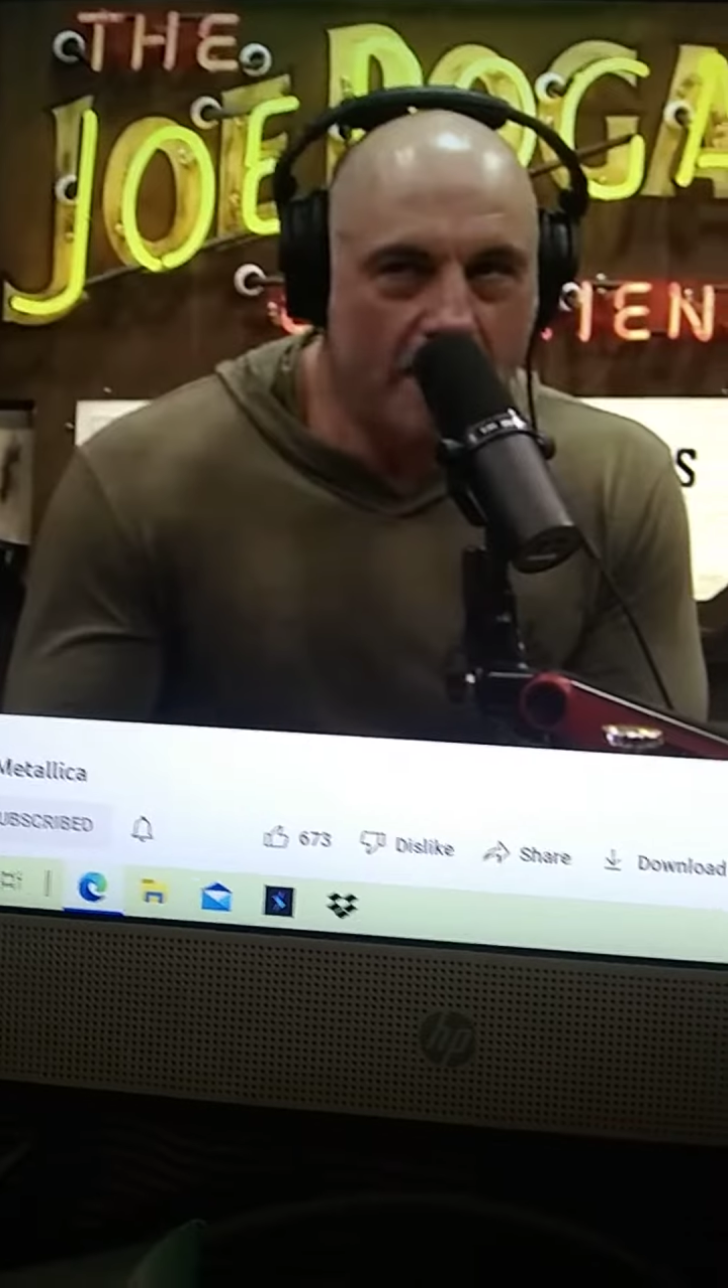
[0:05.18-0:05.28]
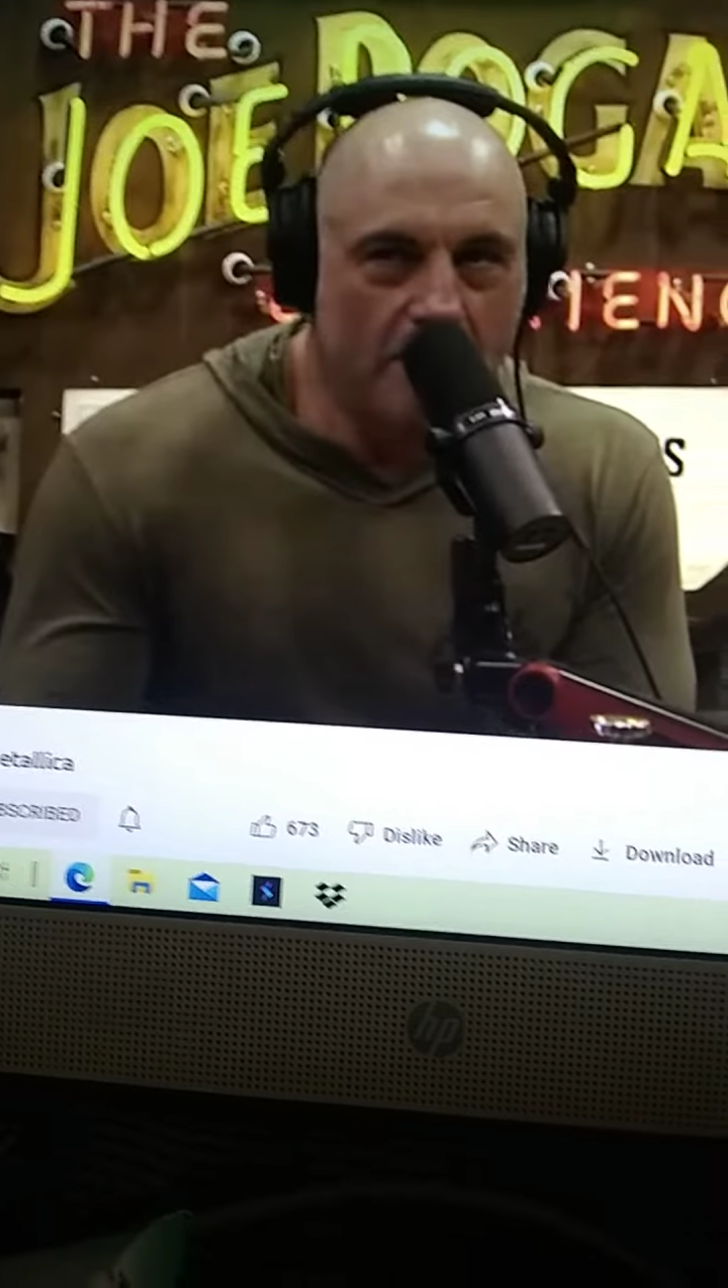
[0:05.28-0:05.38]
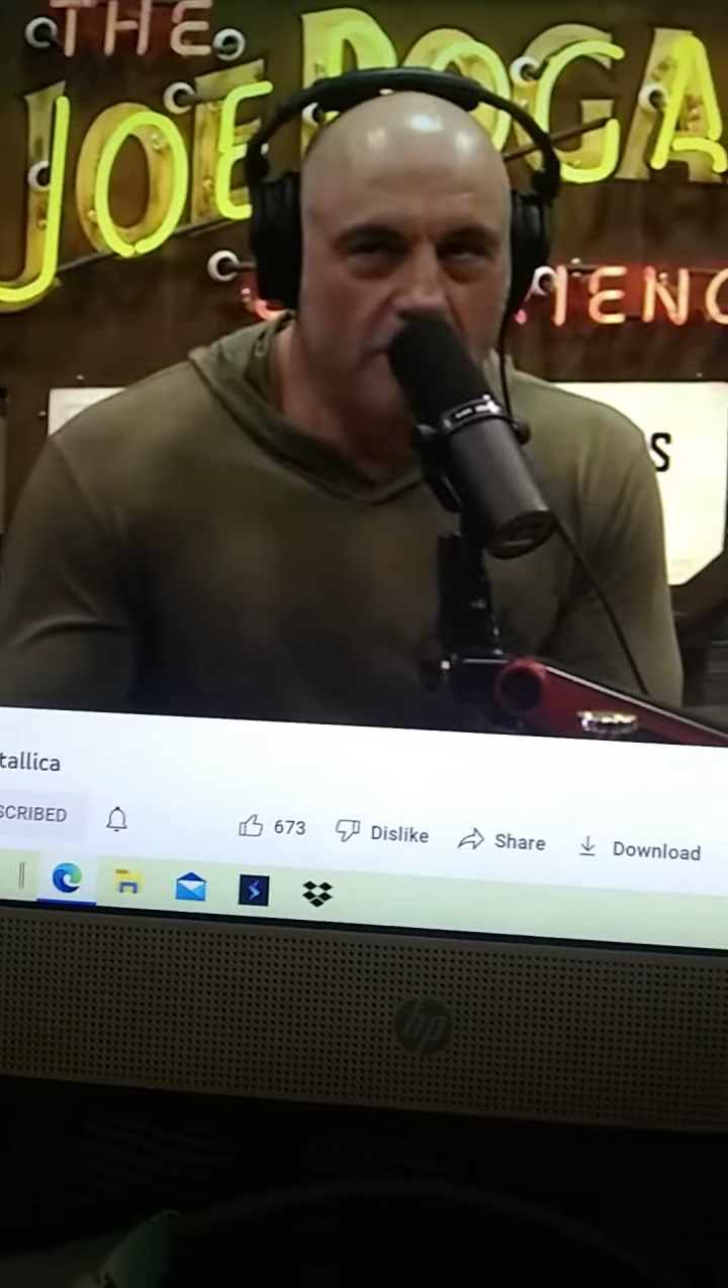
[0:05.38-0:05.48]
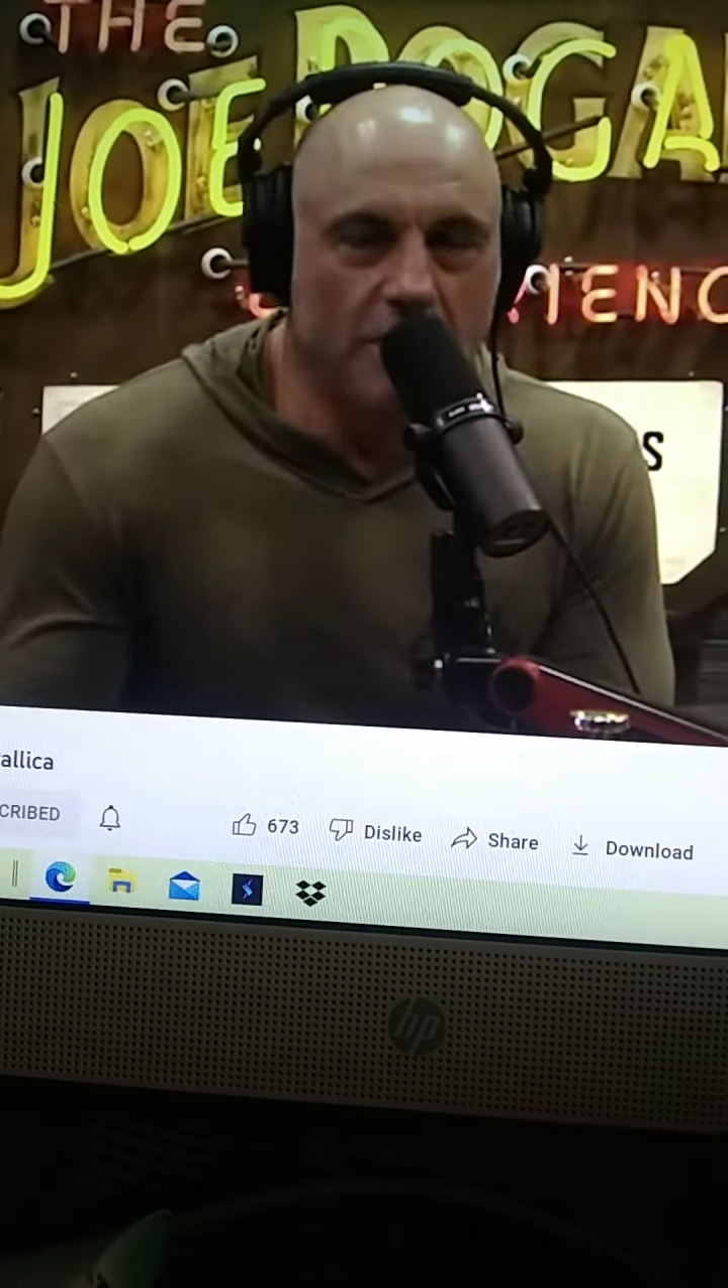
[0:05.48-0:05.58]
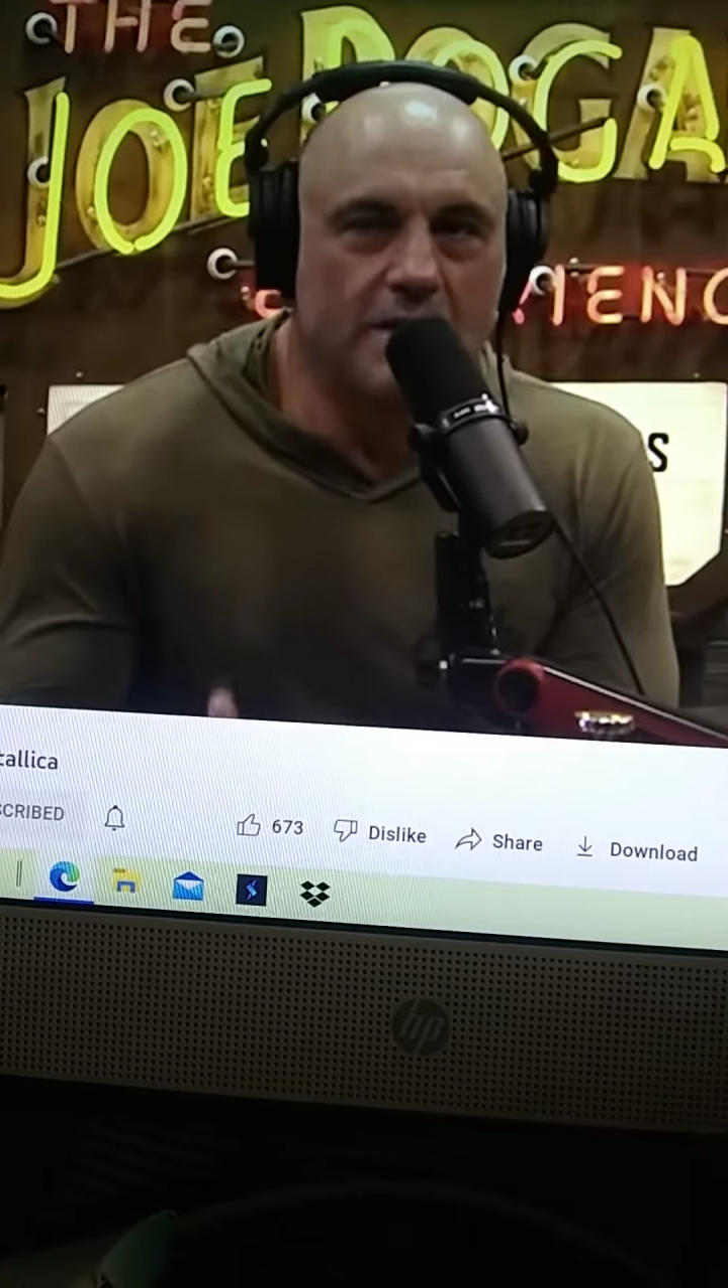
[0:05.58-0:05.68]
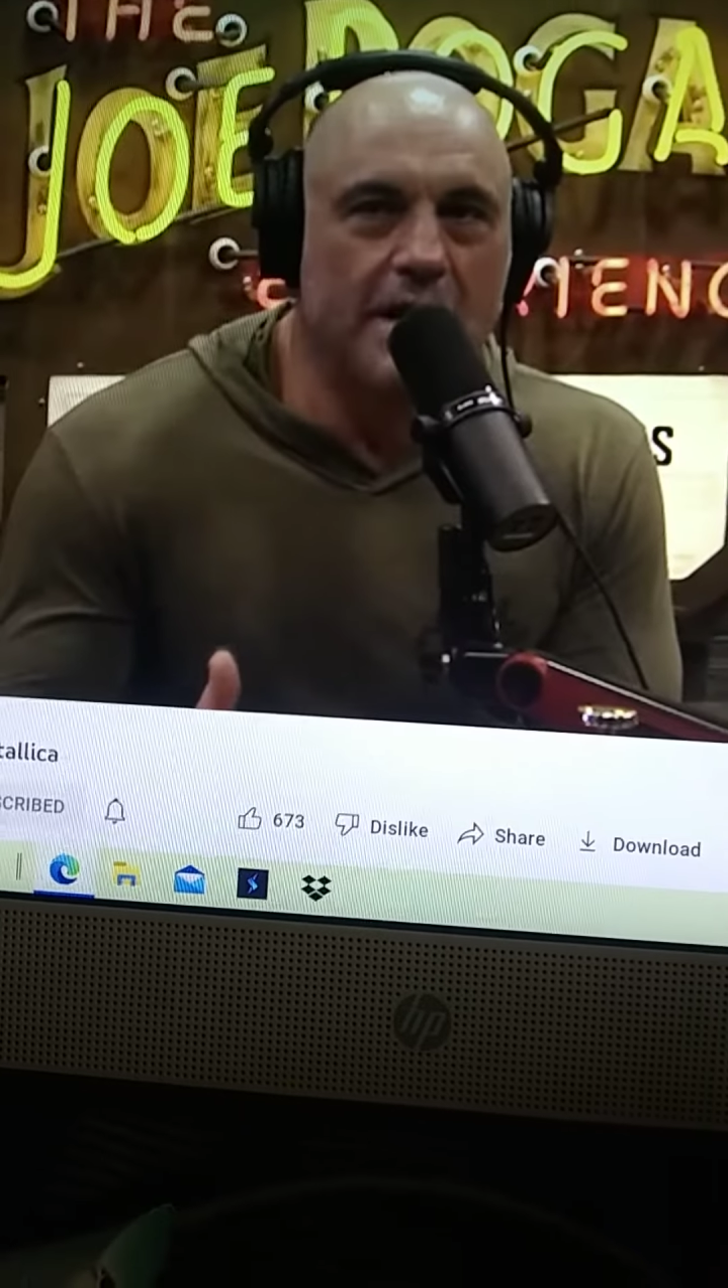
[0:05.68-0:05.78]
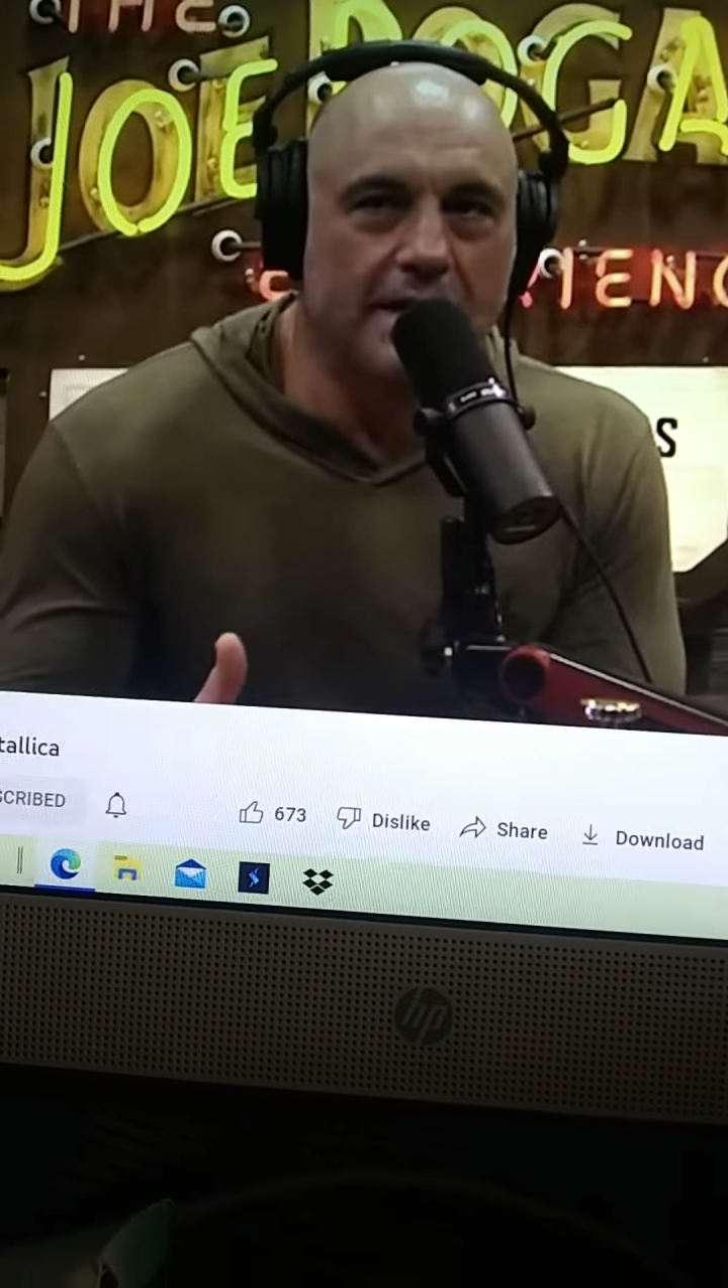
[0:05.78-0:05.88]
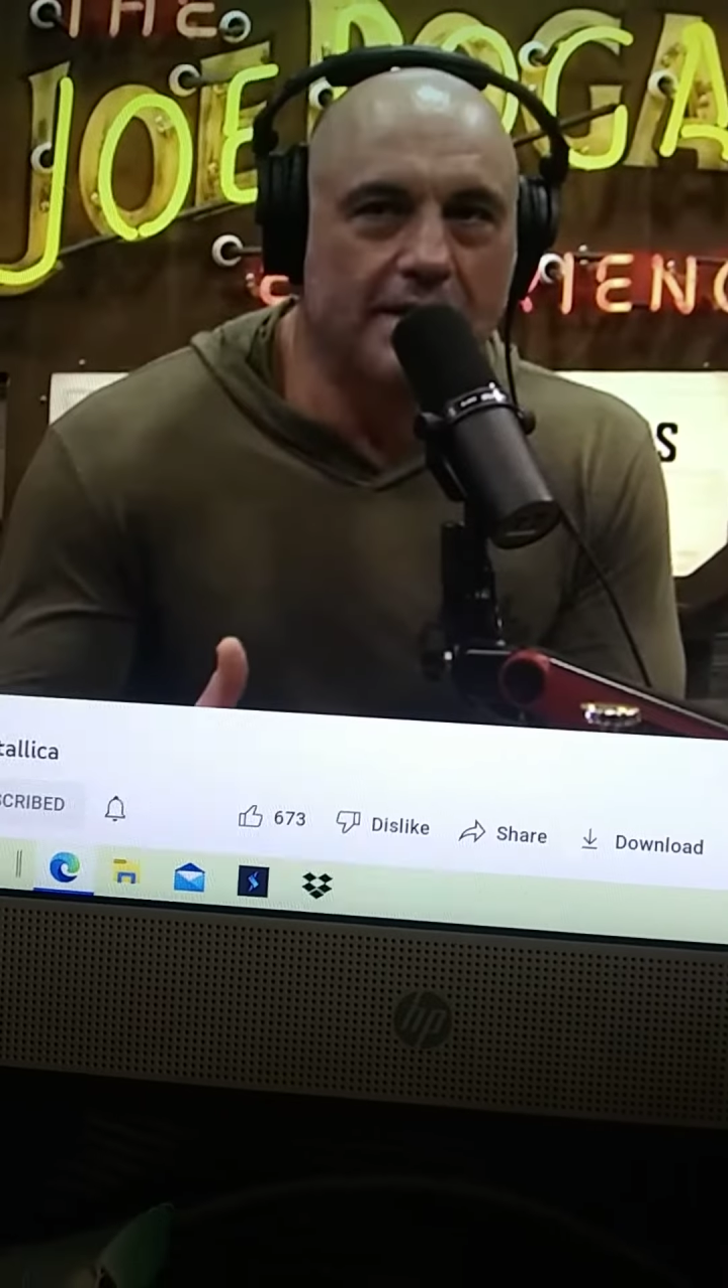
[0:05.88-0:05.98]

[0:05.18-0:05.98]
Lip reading: Just that